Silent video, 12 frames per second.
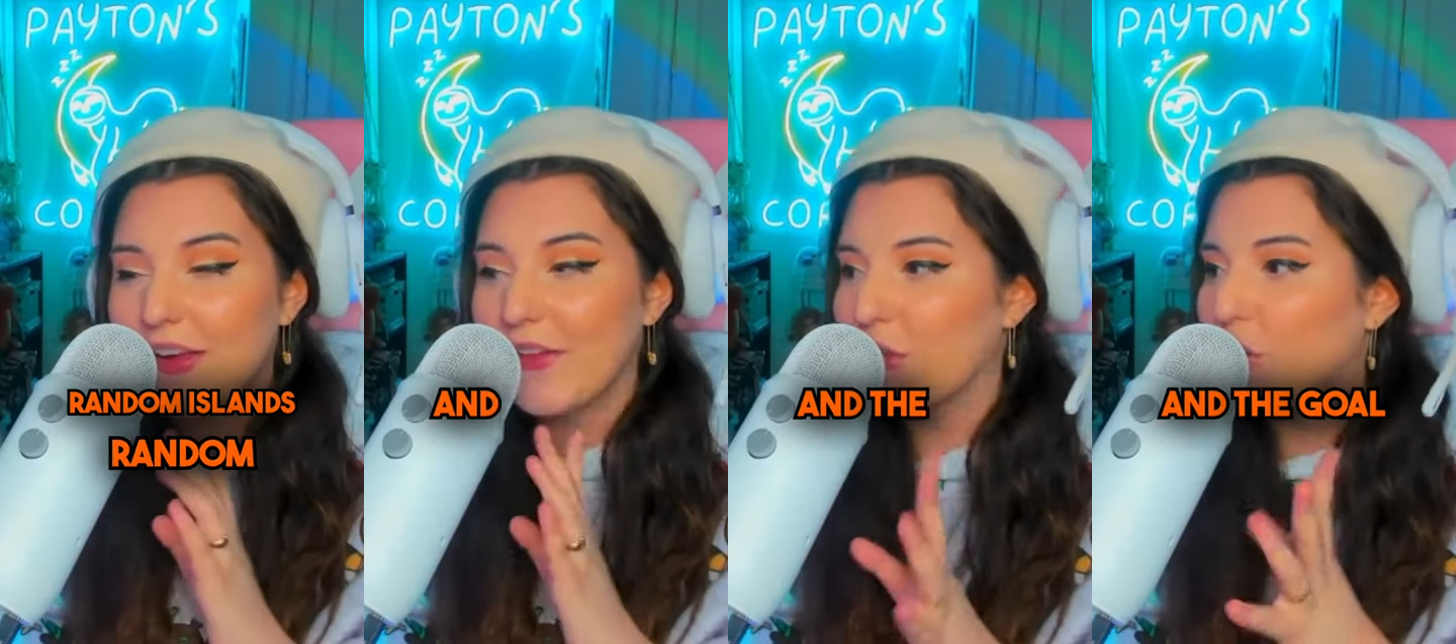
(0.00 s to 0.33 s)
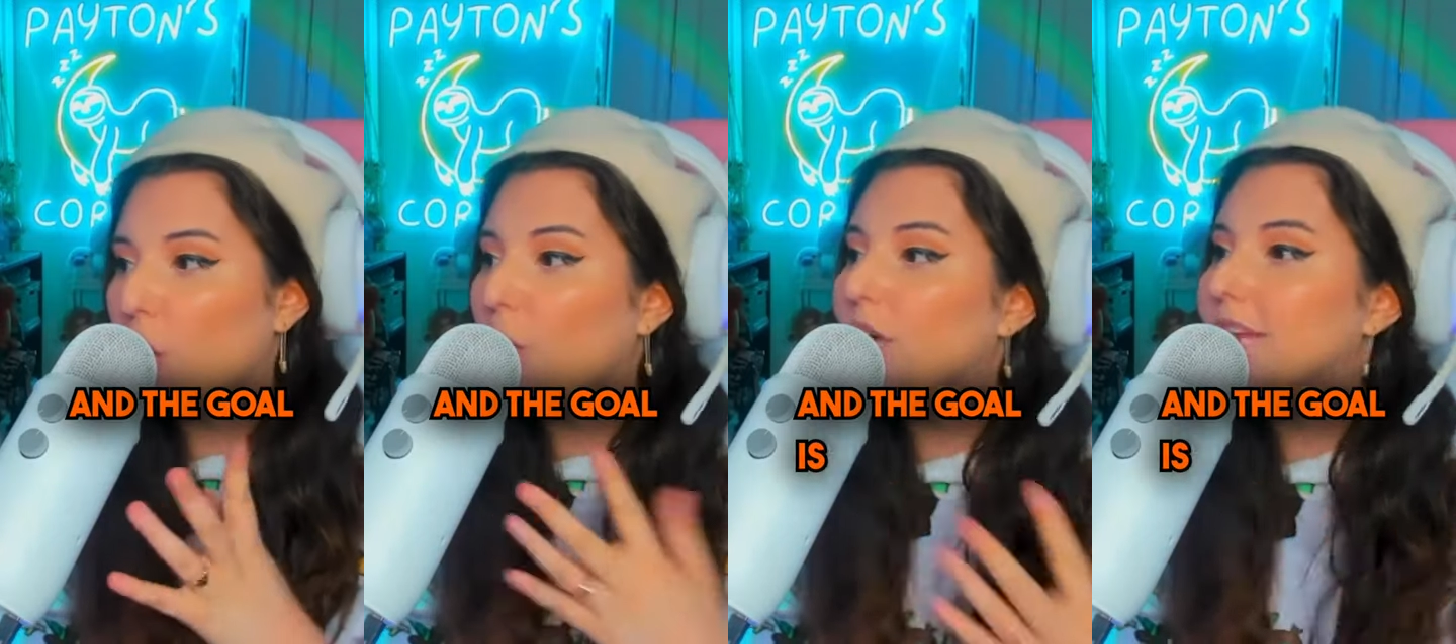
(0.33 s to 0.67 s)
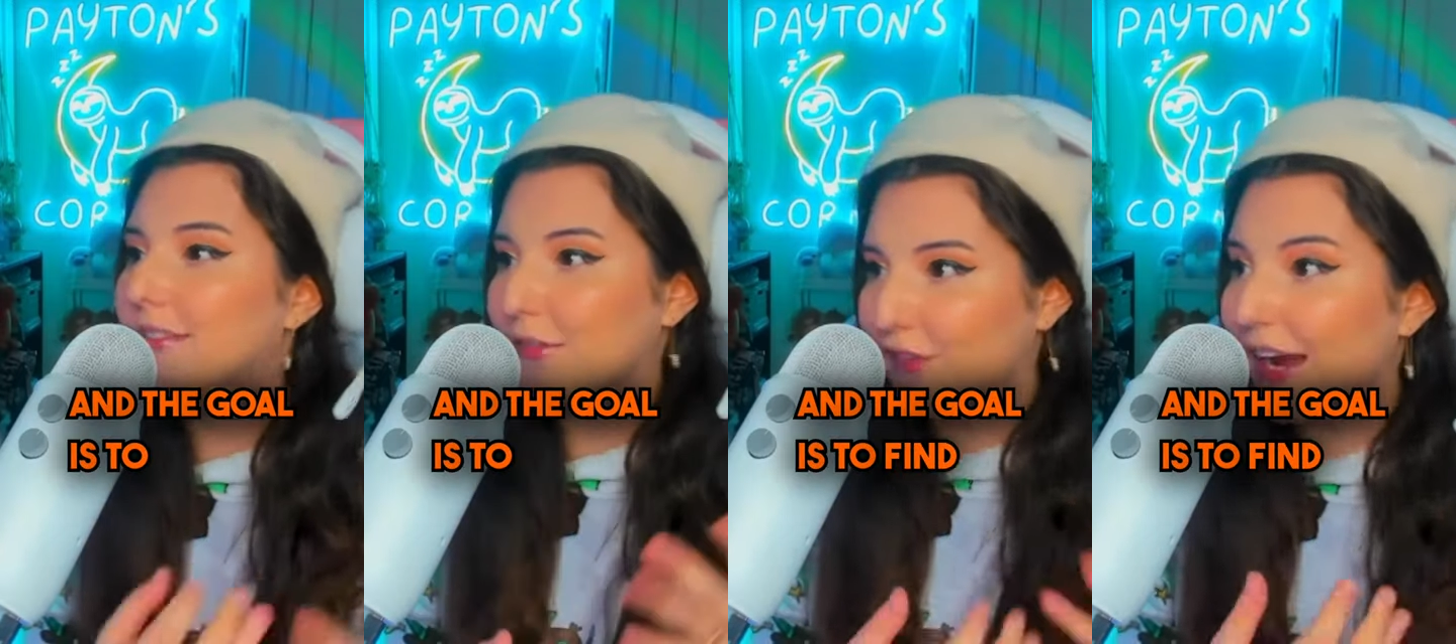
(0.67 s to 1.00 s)
And the goal is
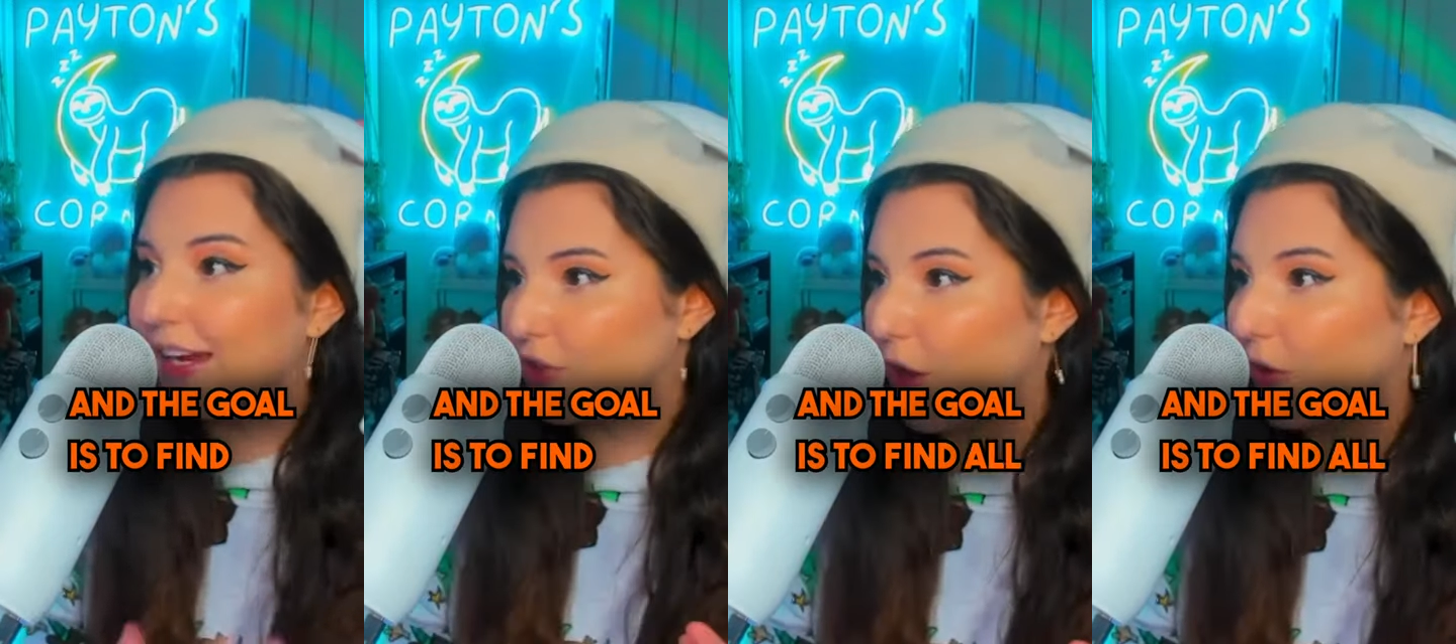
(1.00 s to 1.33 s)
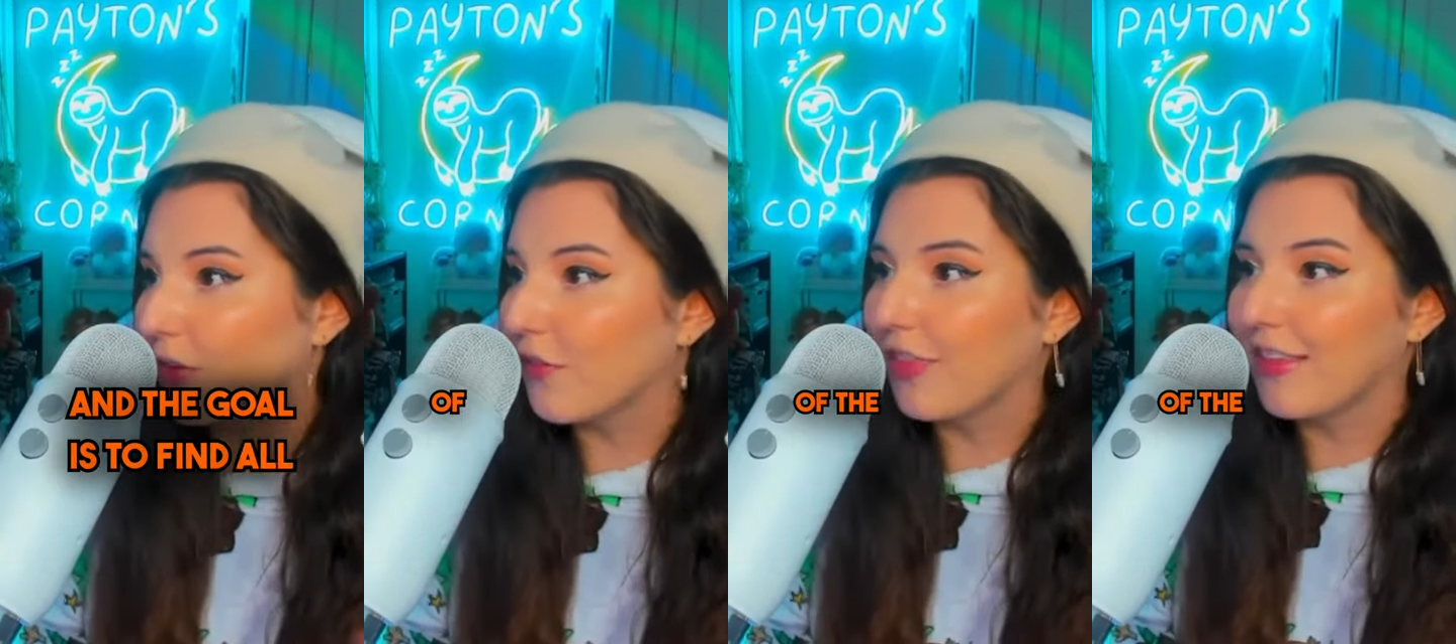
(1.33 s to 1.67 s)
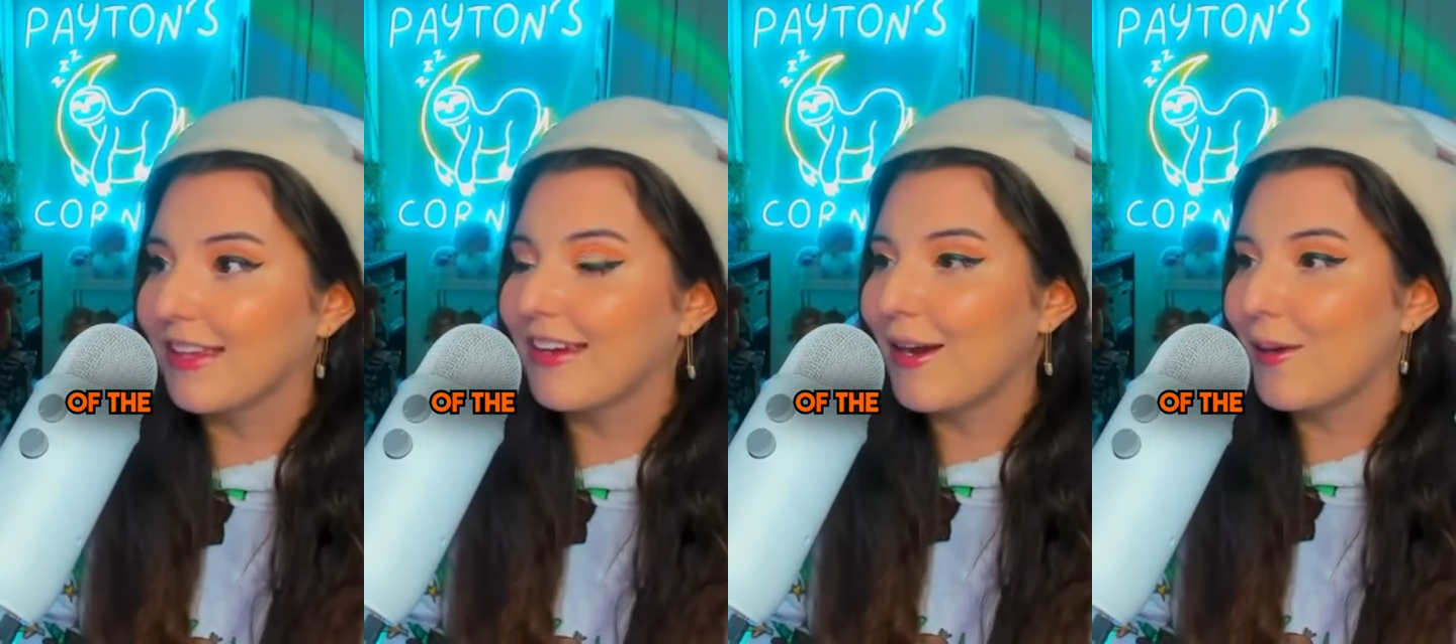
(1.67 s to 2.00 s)
to find all of
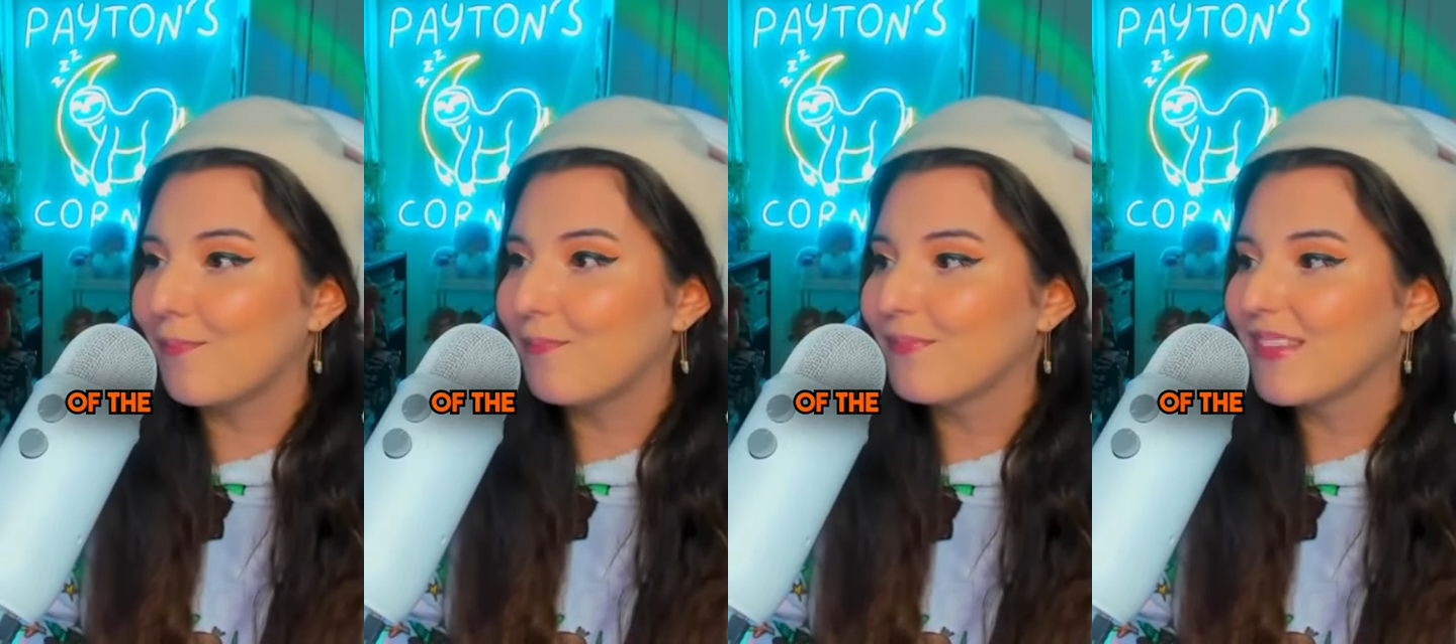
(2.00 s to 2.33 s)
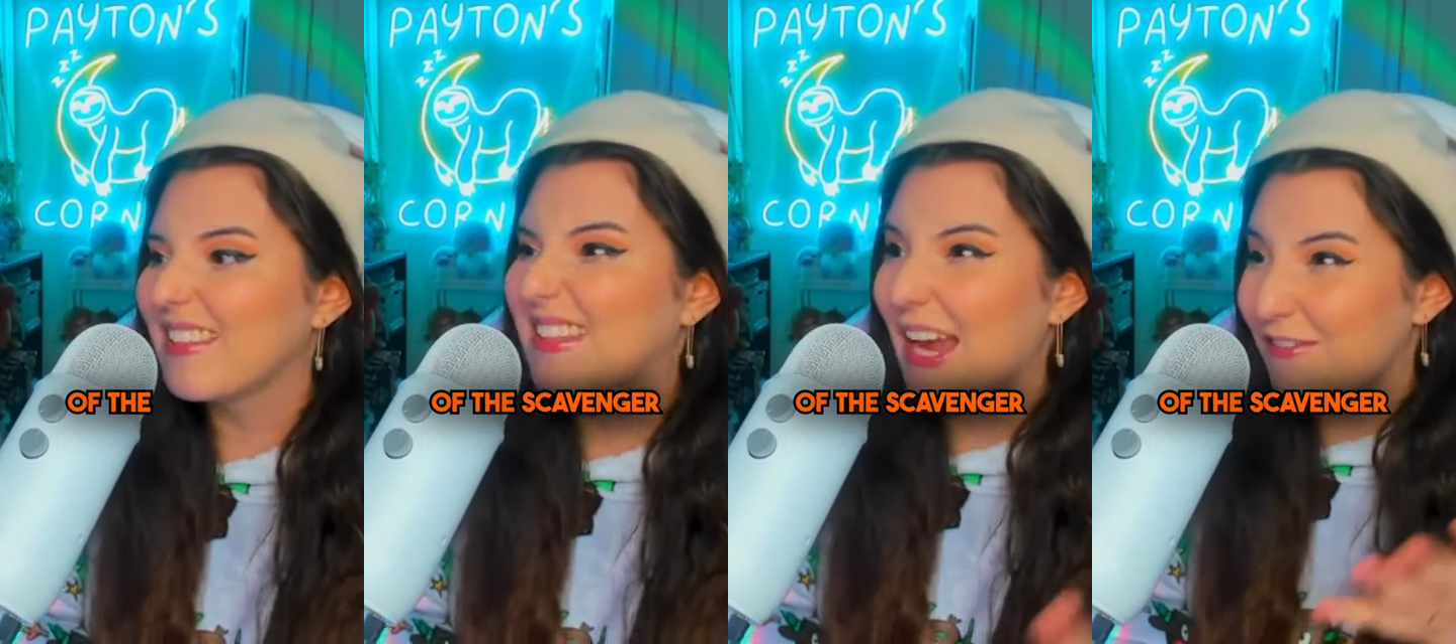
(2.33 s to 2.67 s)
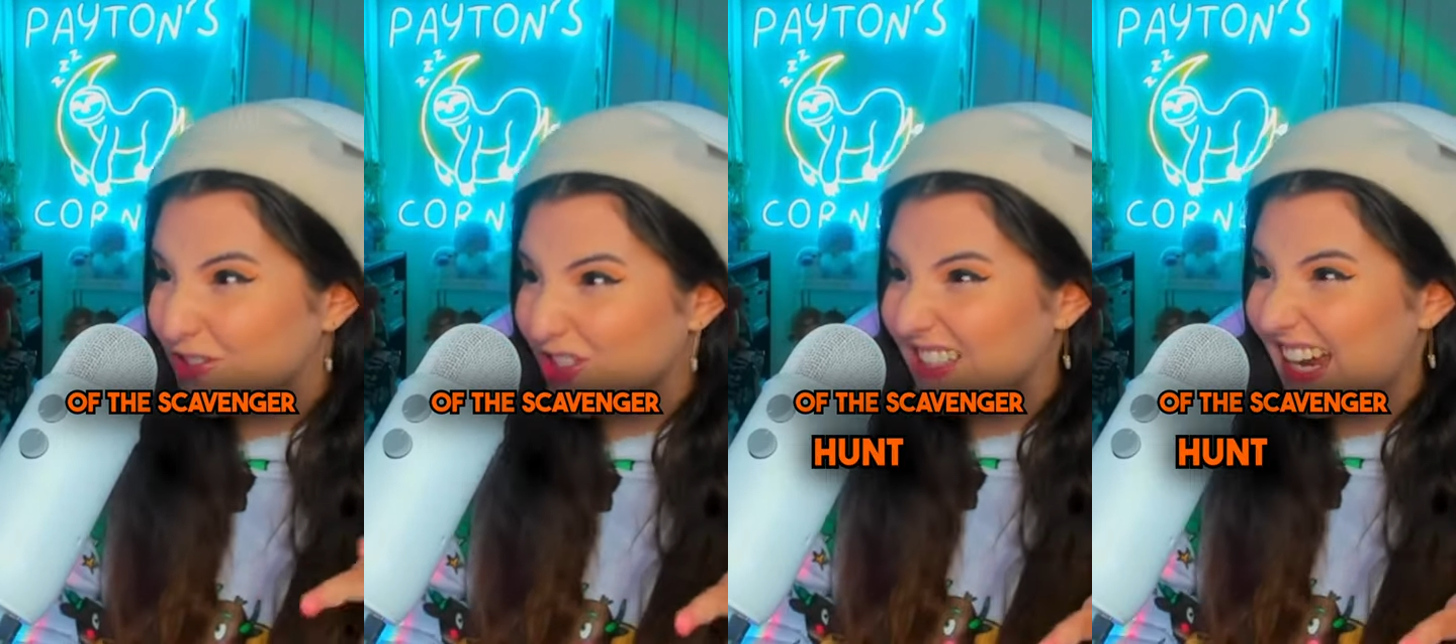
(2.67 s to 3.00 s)
the um, scavenger hunt